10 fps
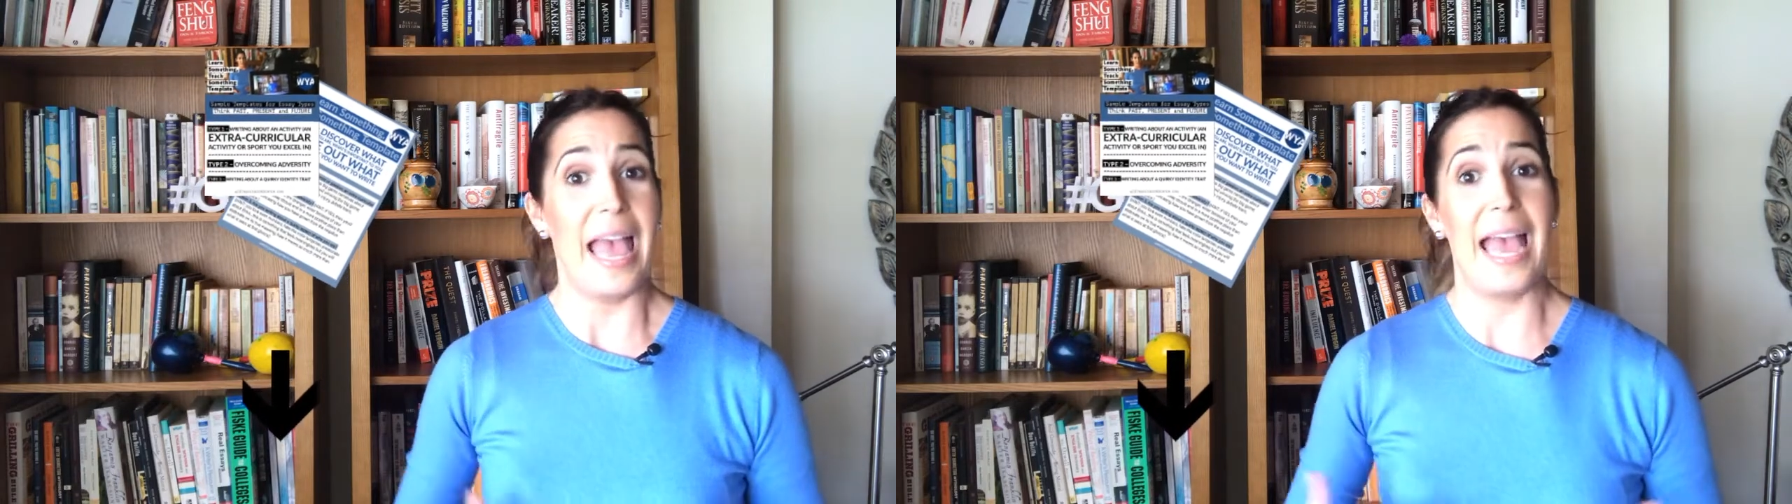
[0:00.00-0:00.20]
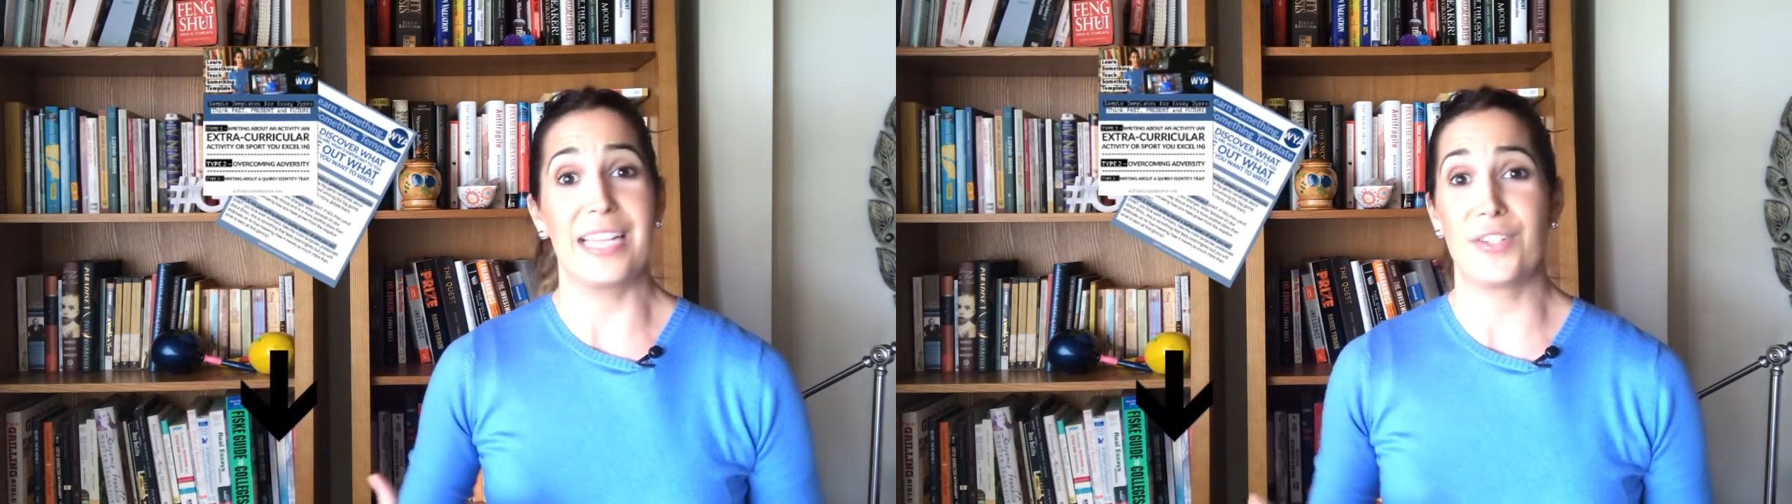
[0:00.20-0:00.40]

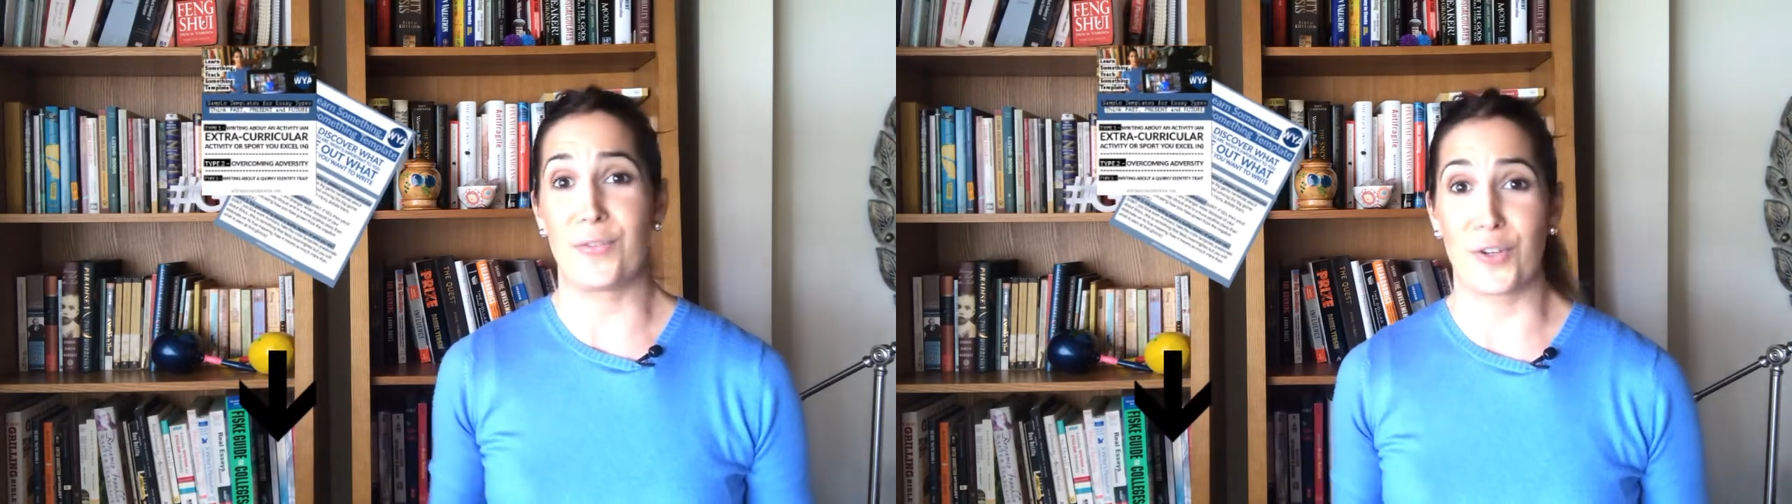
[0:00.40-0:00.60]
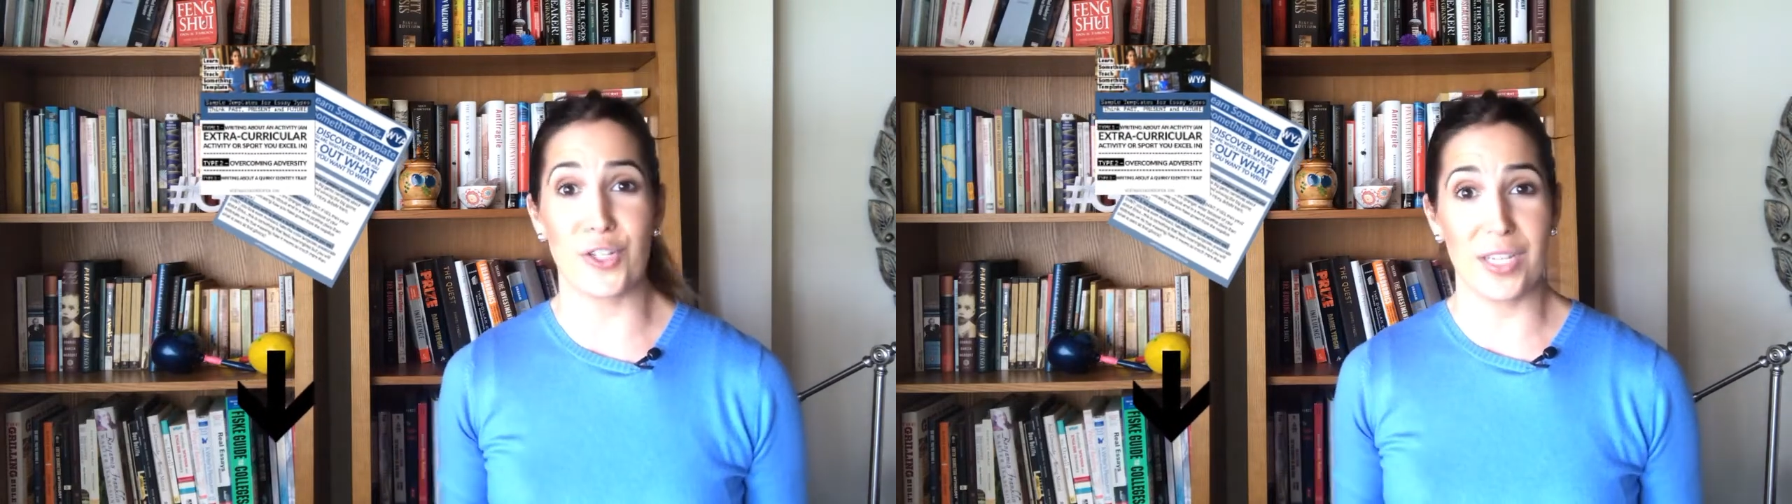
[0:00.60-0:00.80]
add
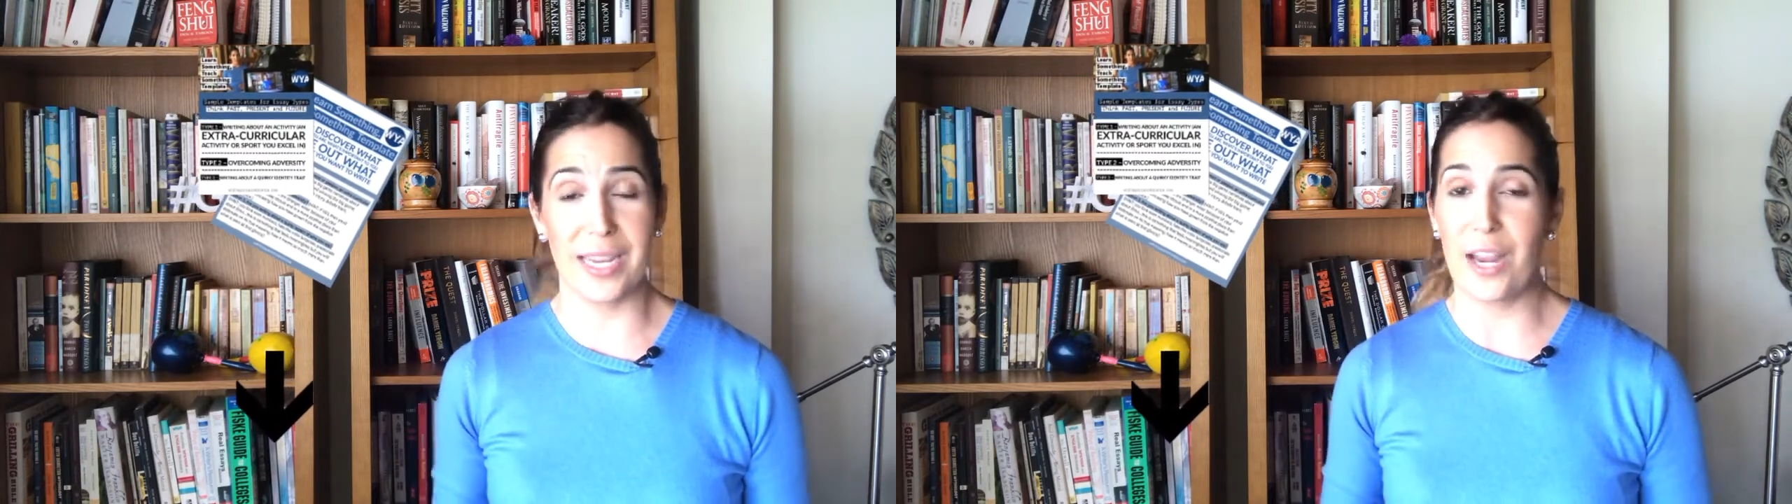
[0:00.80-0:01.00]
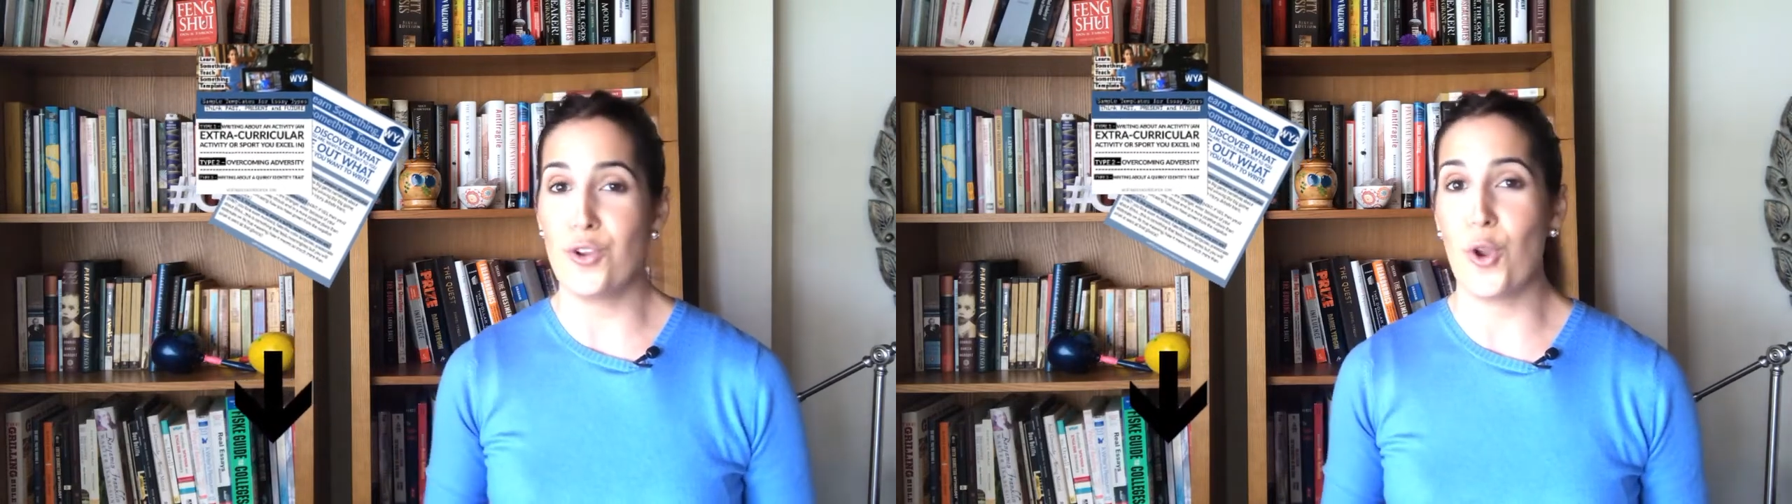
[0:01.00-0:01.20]

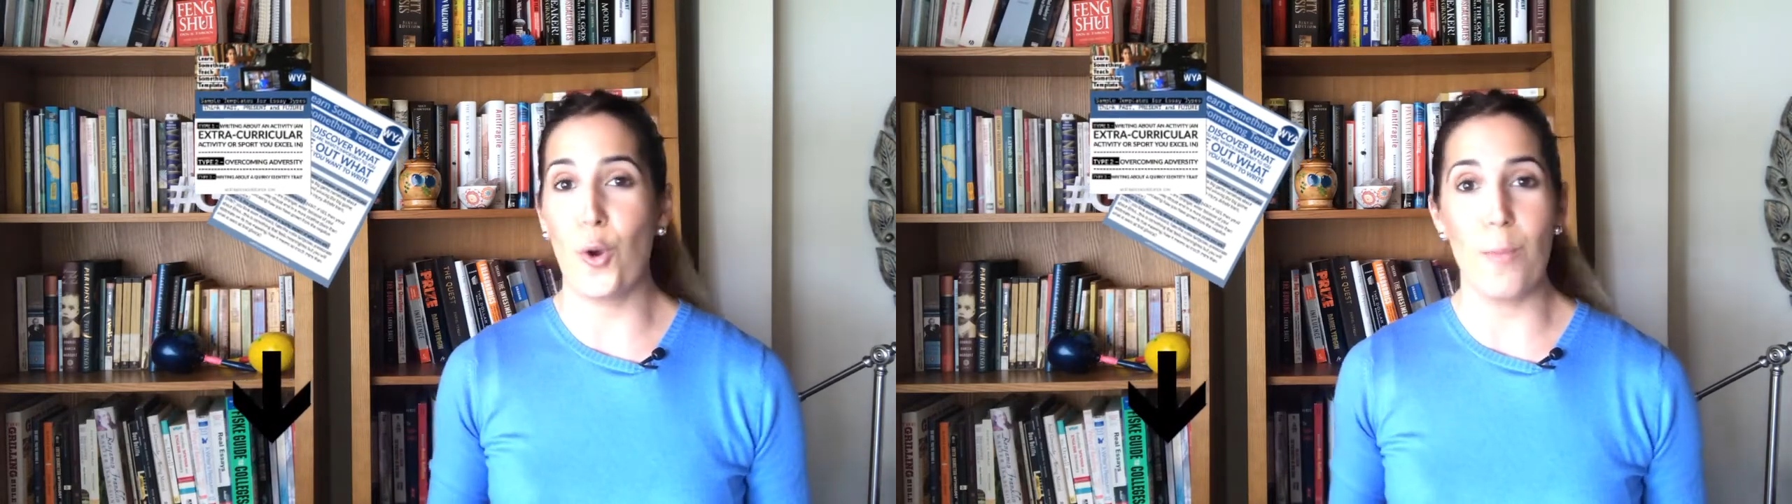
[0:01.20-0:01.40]
diversity no